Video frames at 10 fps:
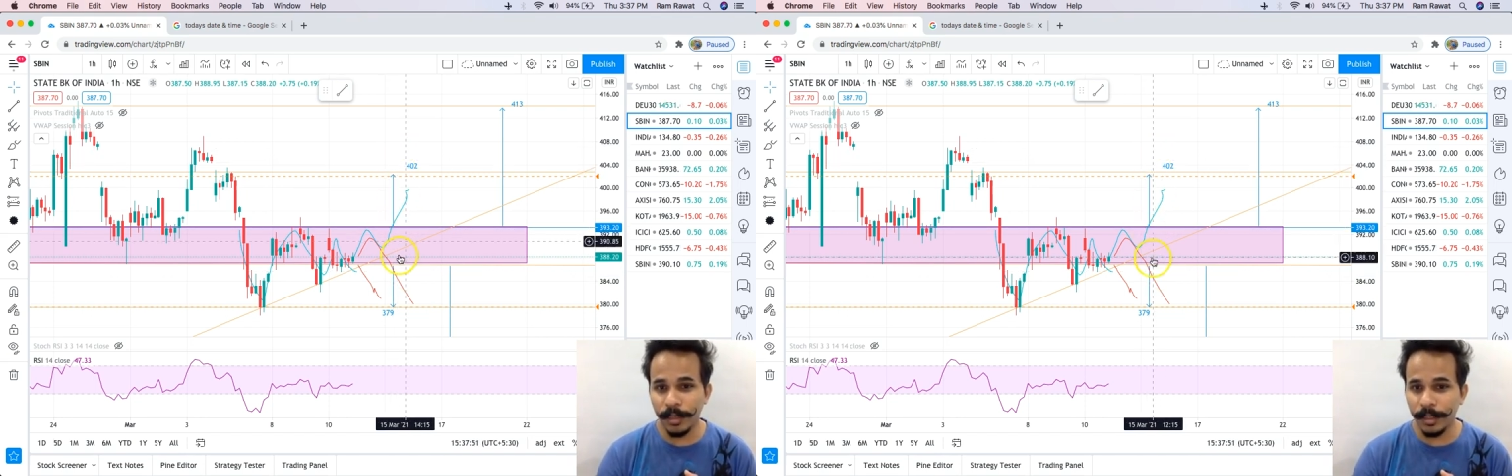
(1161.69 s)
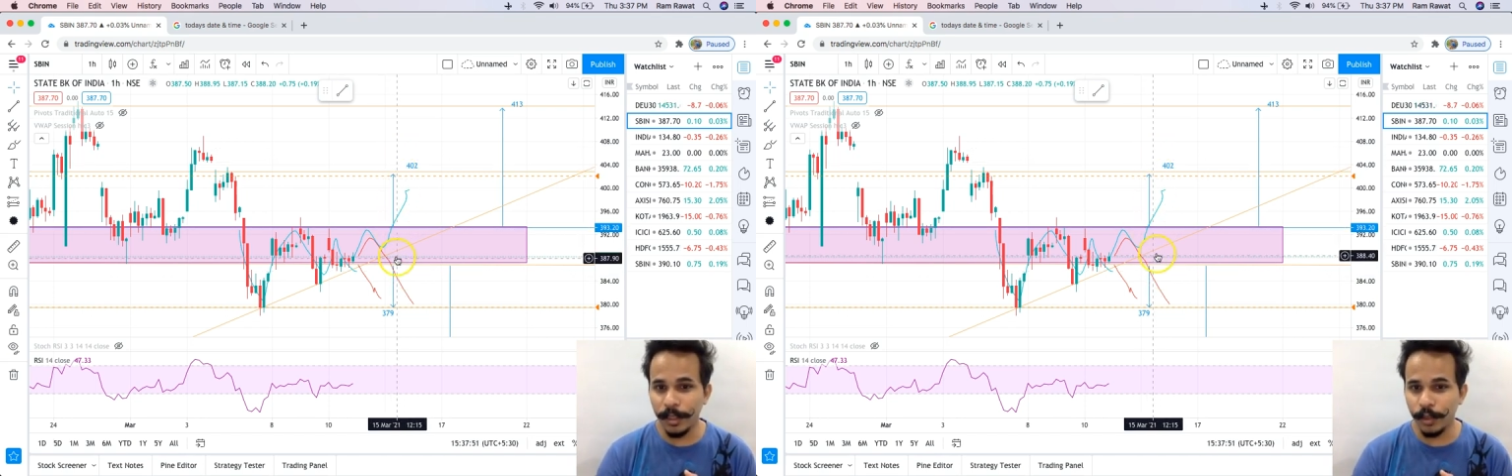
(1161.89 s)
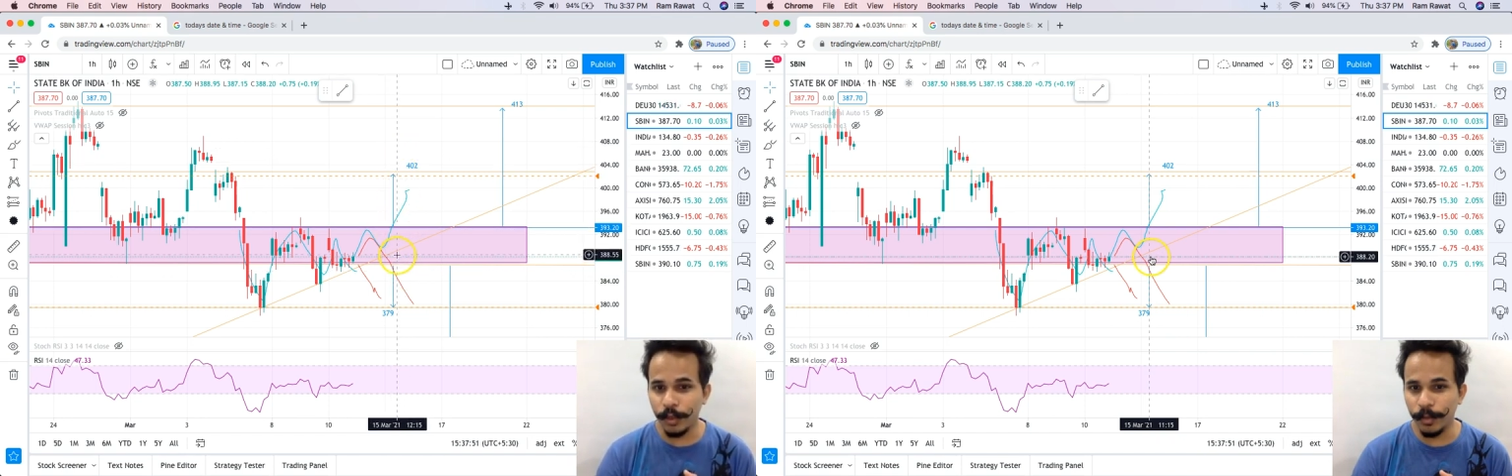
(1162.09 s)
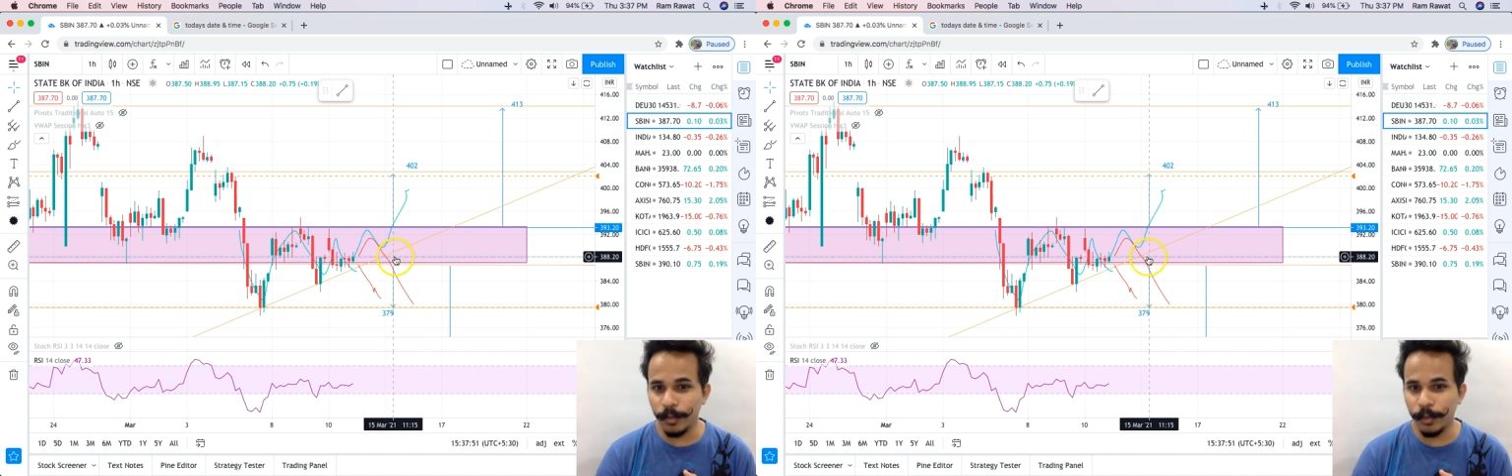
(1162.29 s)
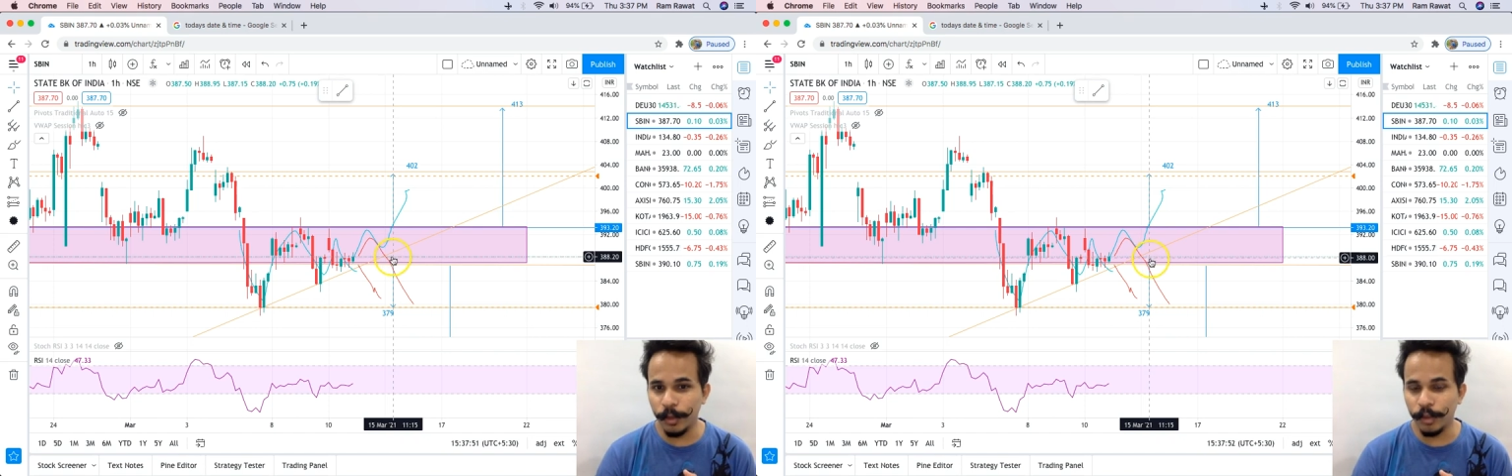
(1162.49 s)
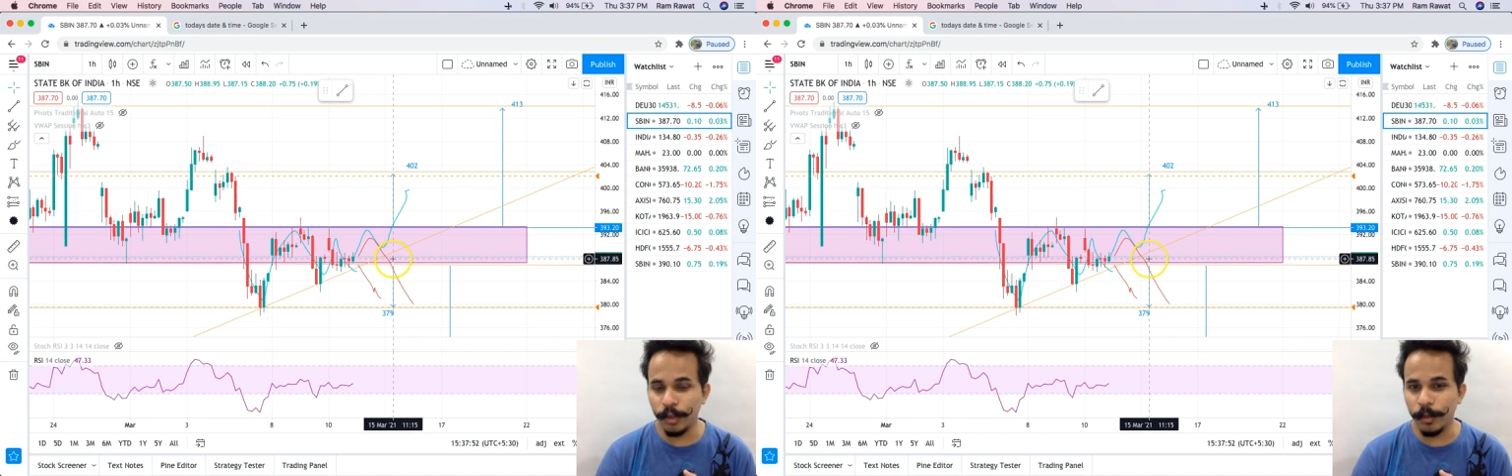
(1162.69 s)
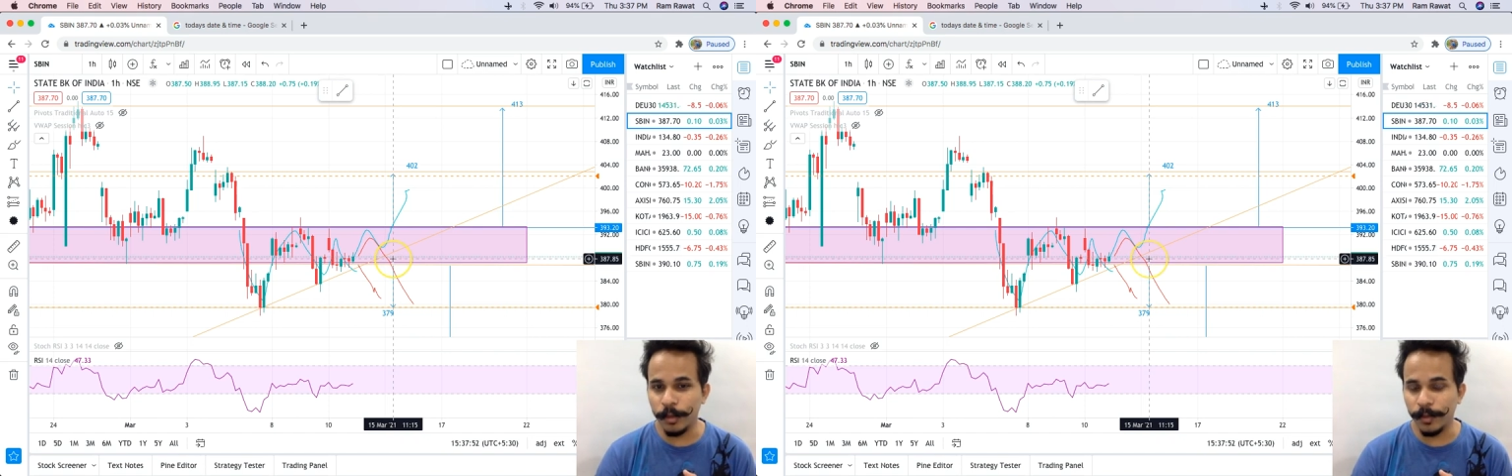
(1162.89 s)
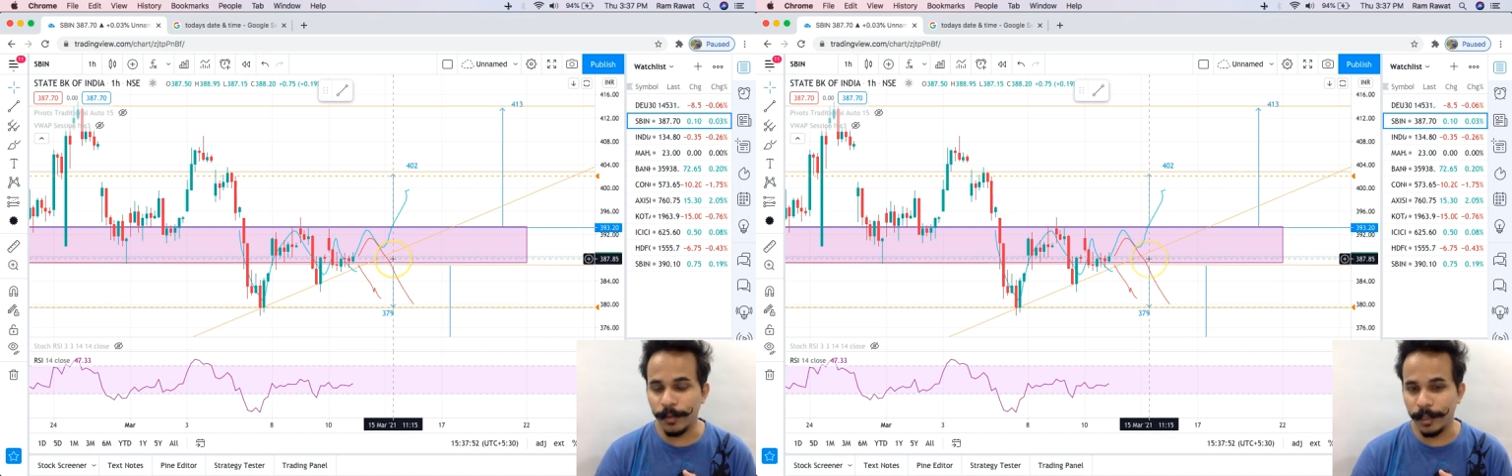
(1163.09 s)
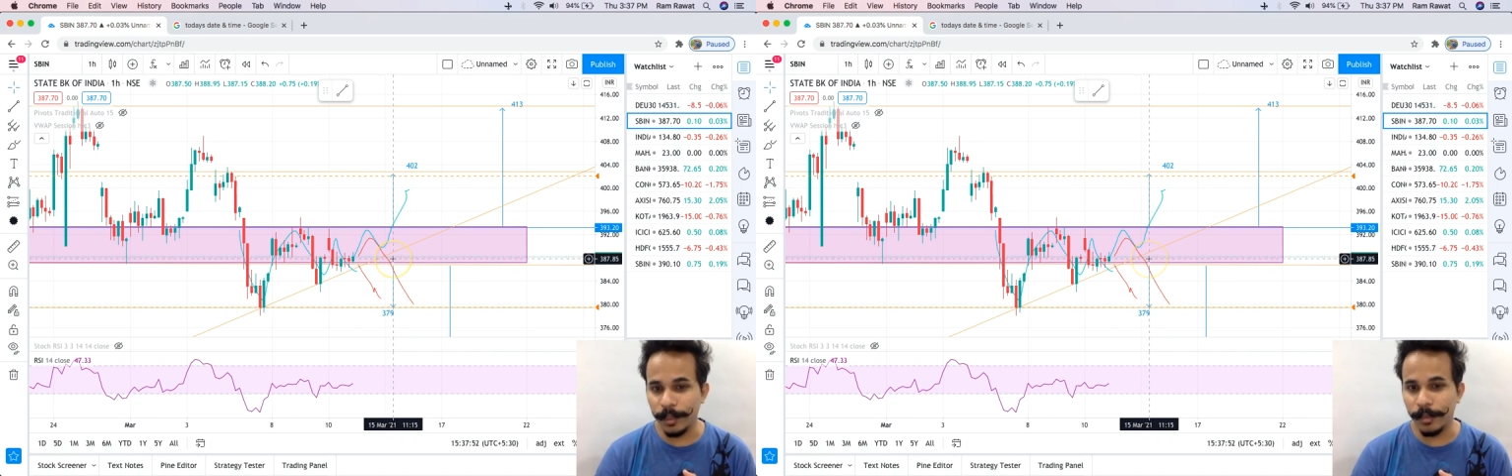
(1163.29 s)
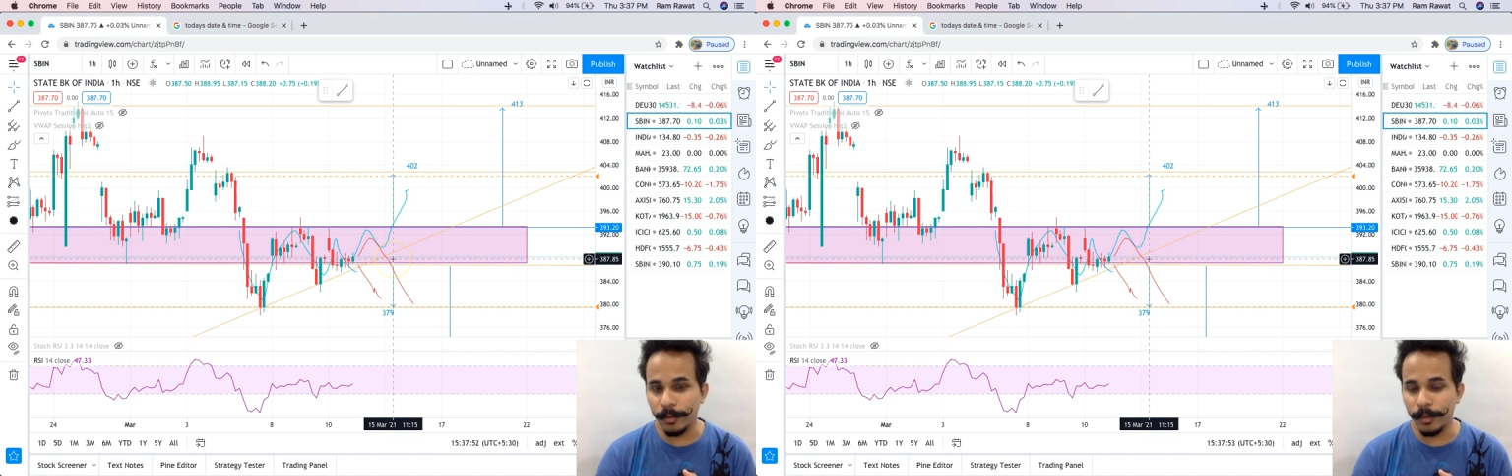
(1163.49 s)
then you should put your stop loss somewhere
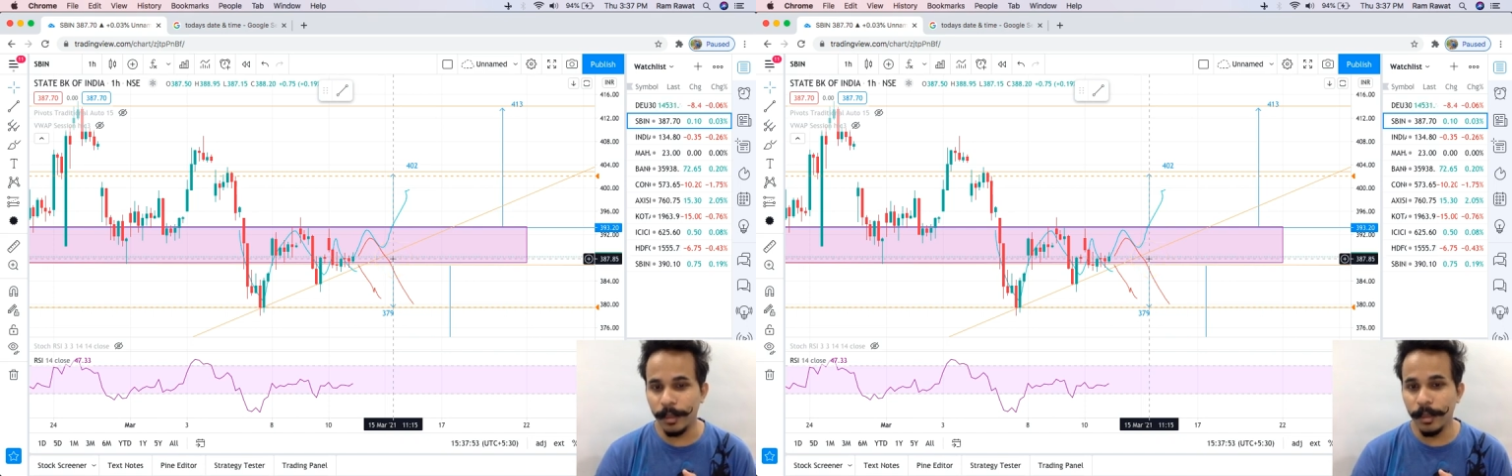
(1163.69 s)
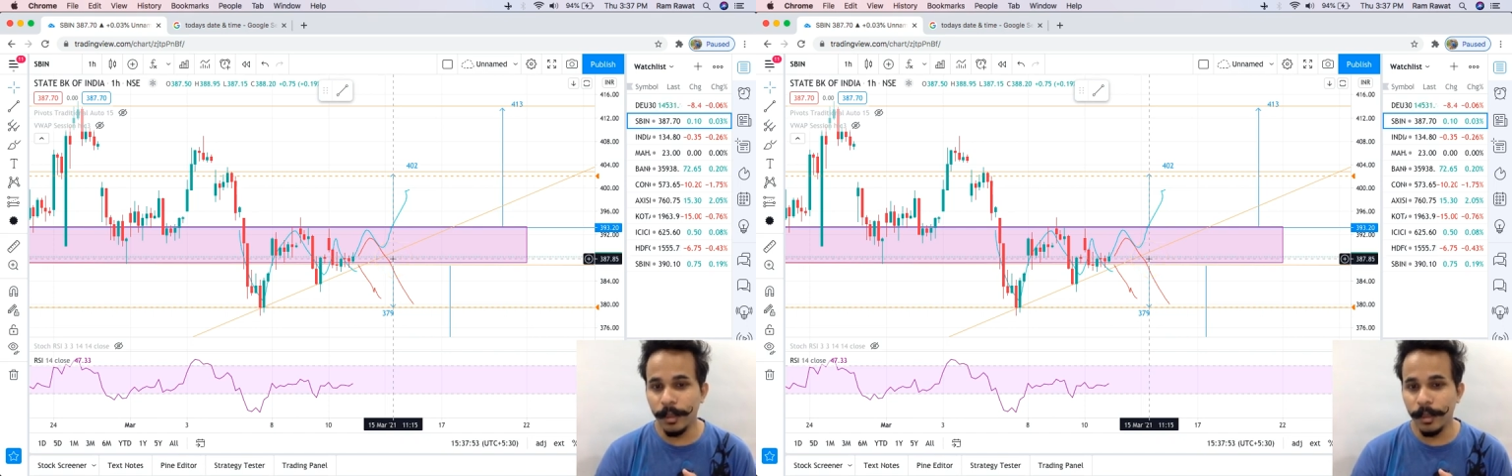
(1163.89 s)
here only.